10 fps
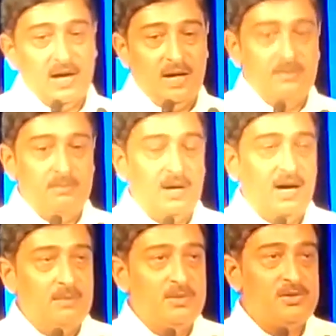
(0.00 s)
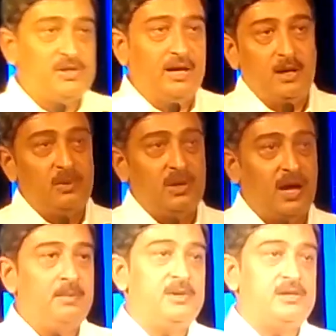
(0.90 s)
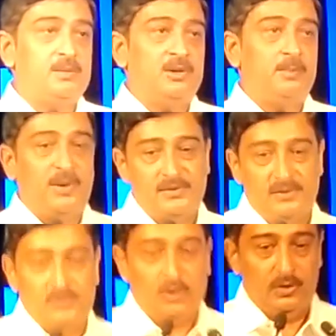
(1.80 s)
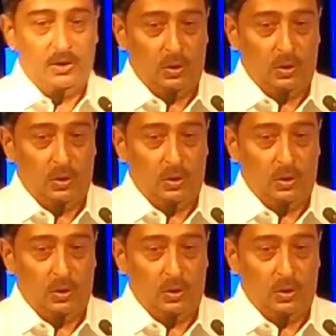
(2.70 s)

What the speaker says: unmistakable, unmissable presence on the